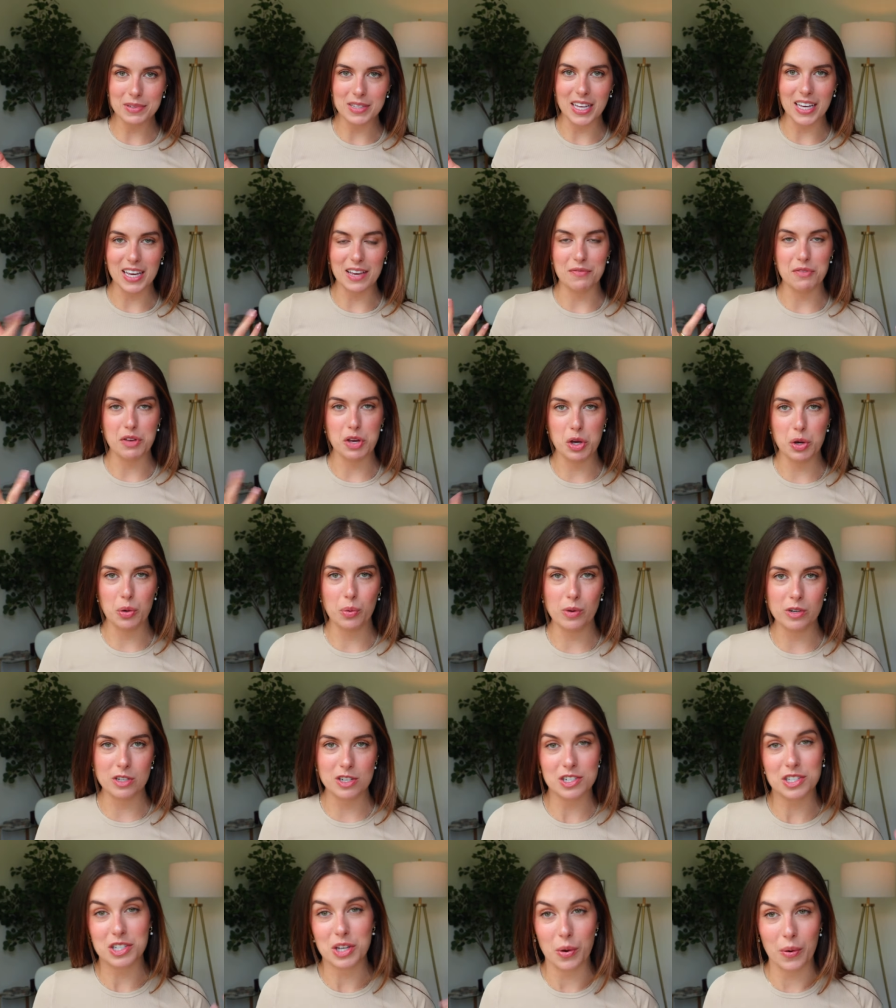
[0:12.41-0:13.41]
Like if you were
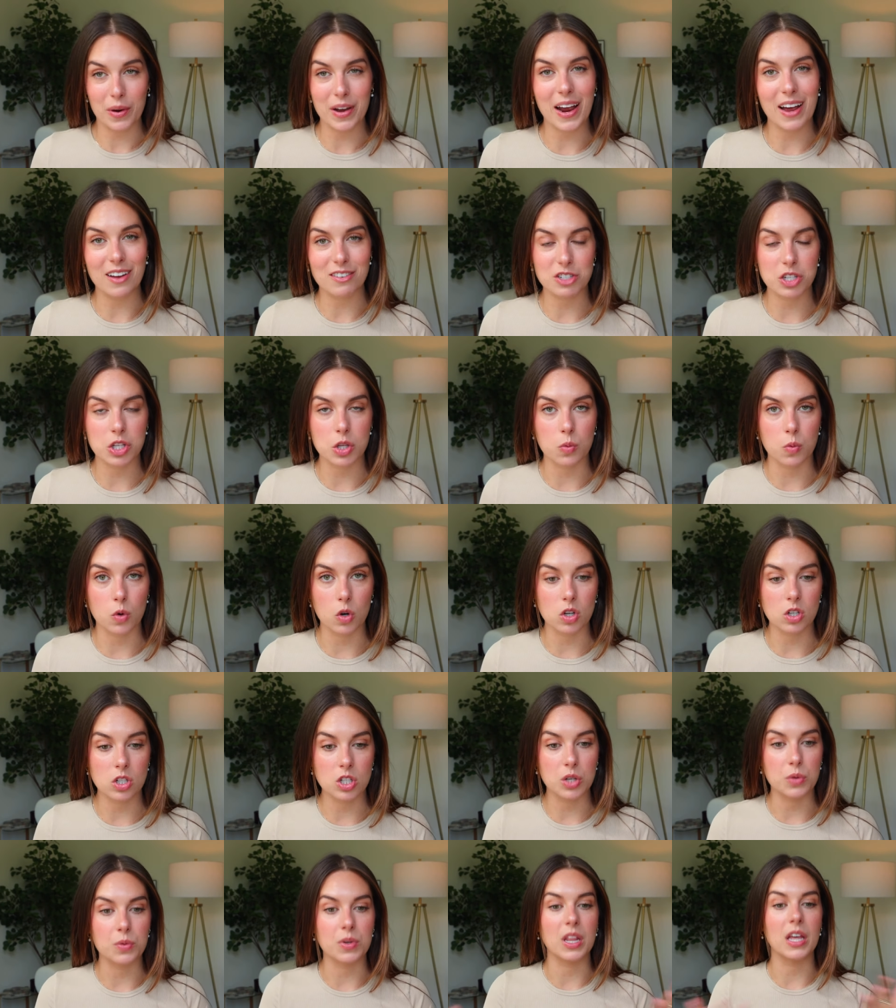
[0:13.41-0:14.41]
just going out into the world
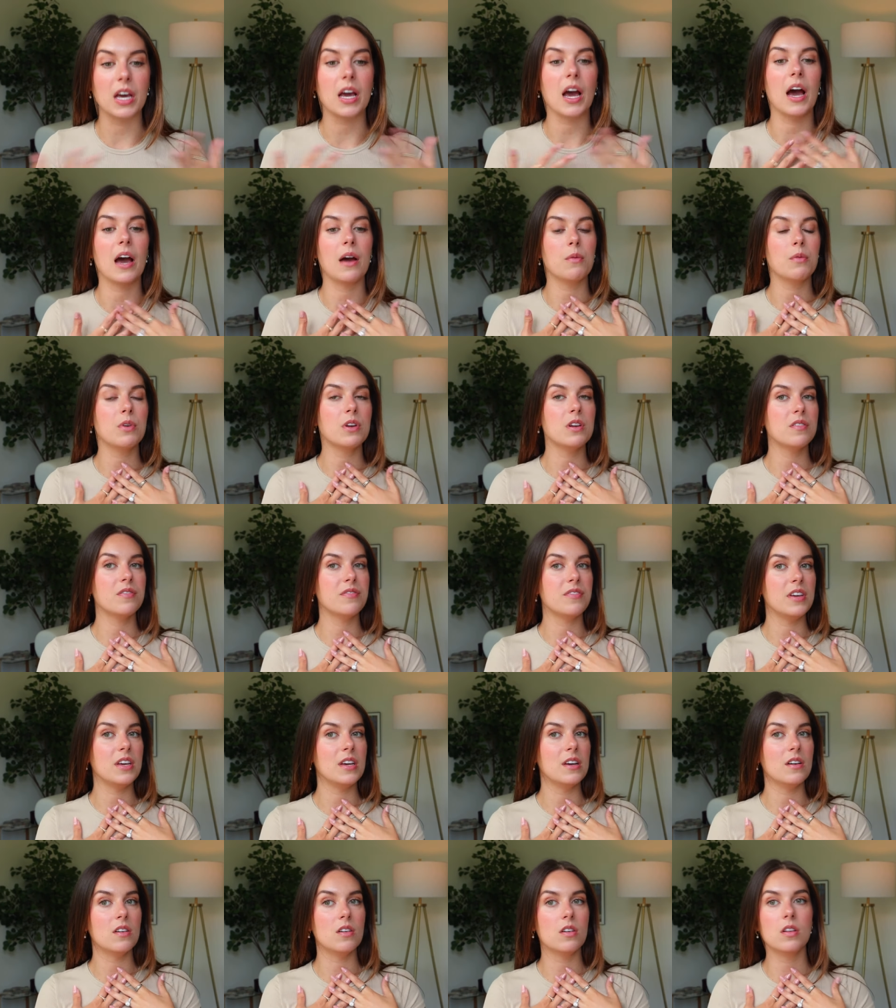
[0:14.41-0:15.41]
and you were like, I want to
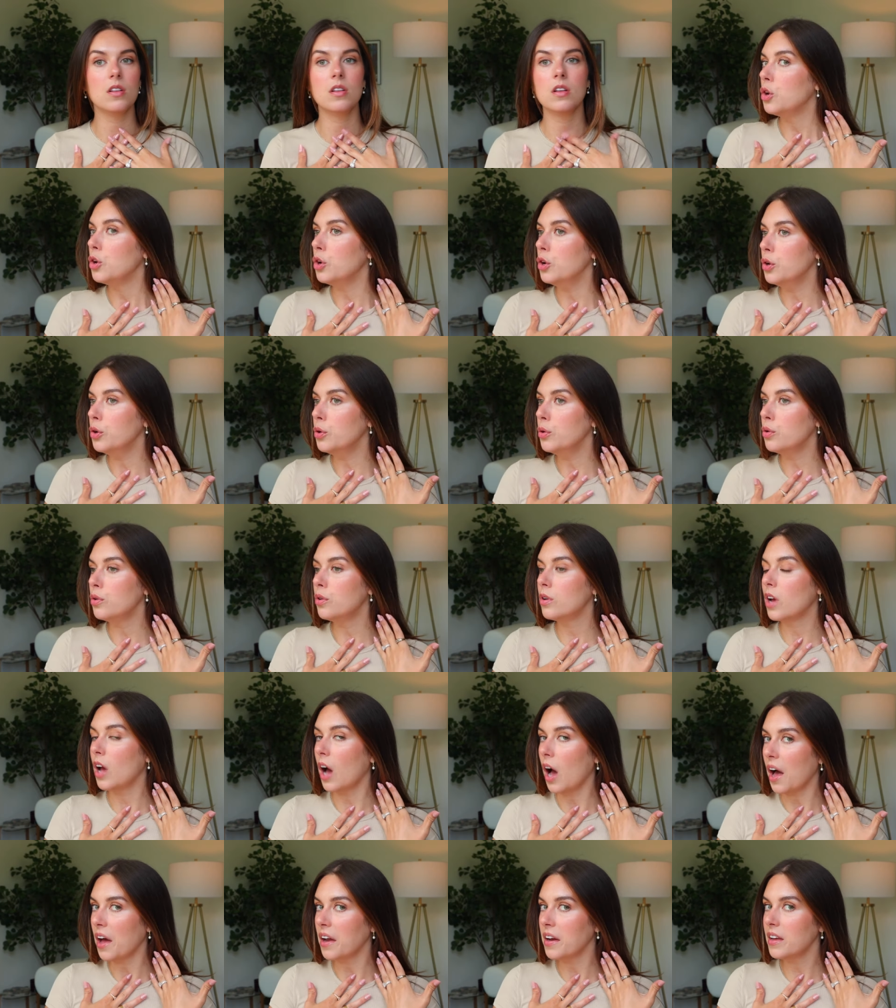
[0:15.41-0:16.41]
feel nude
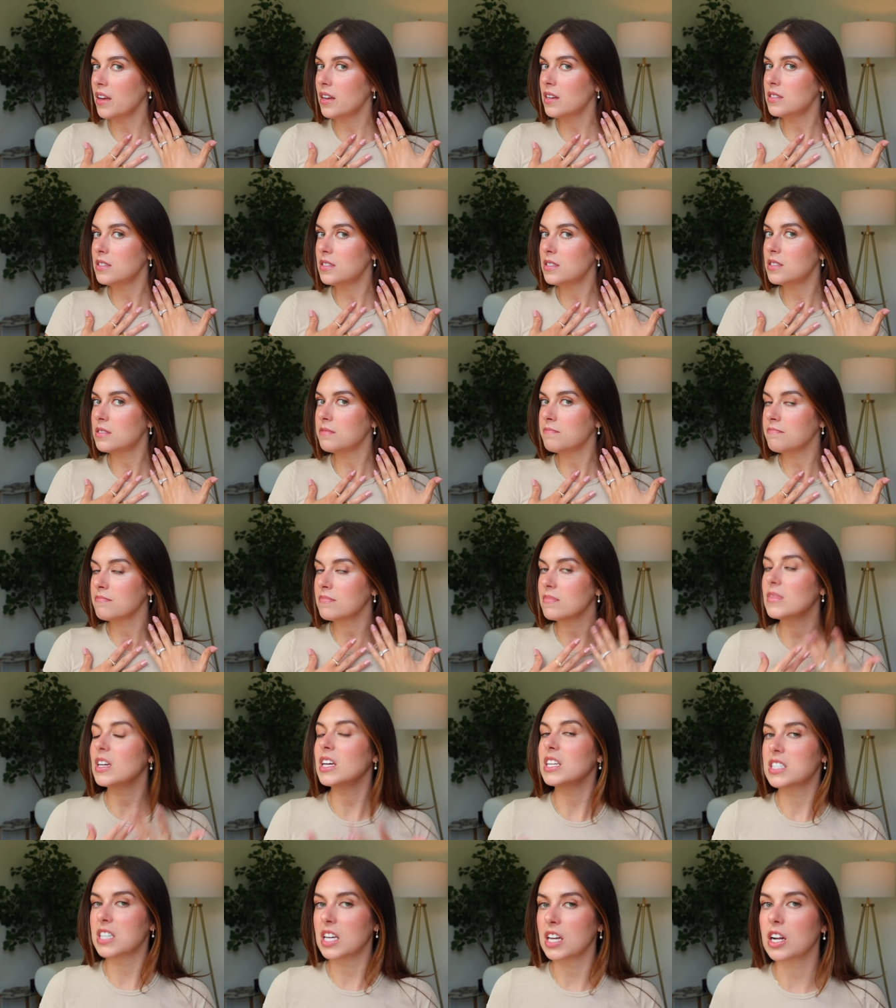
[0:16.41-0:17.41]
goddess,
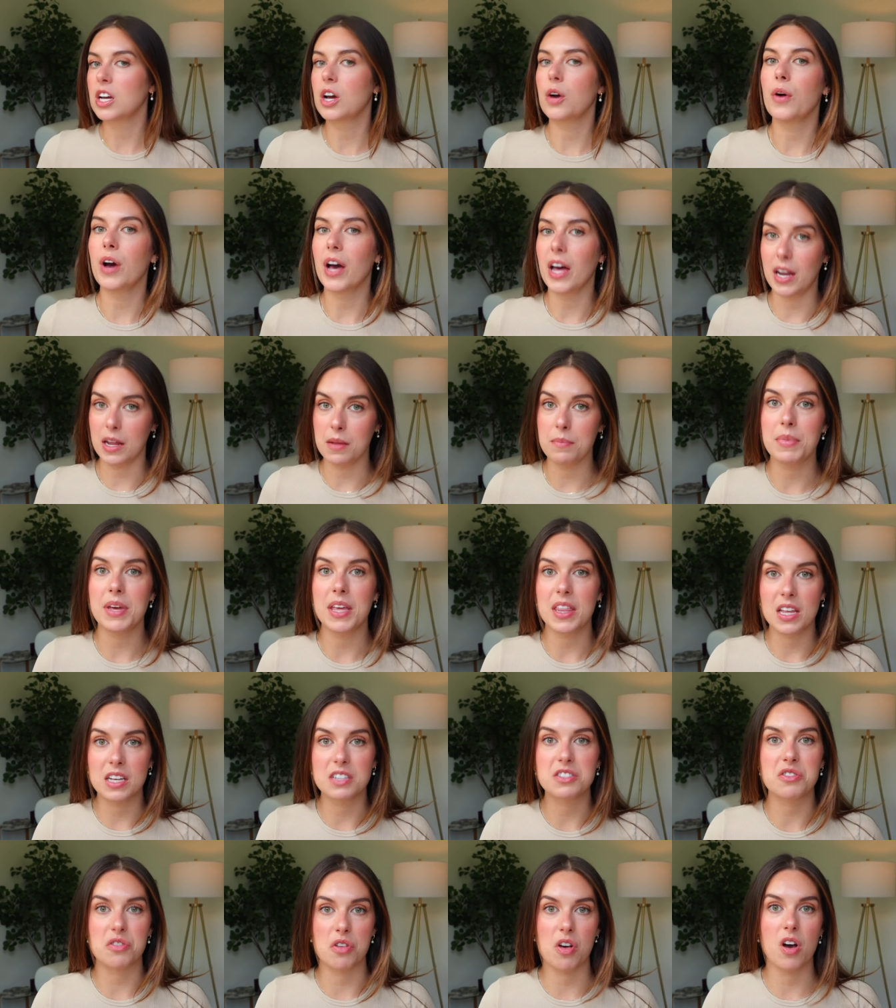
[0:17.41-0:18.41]
it's gonna go ahead and be
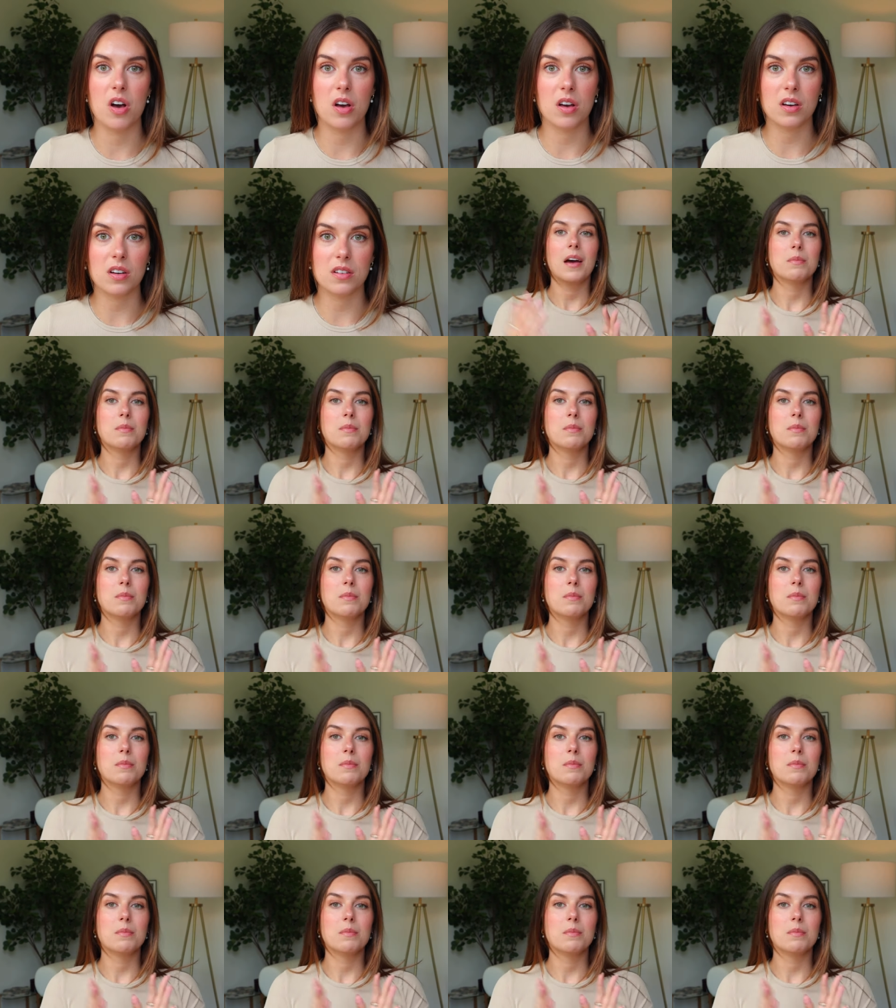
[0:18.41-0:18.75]
this look.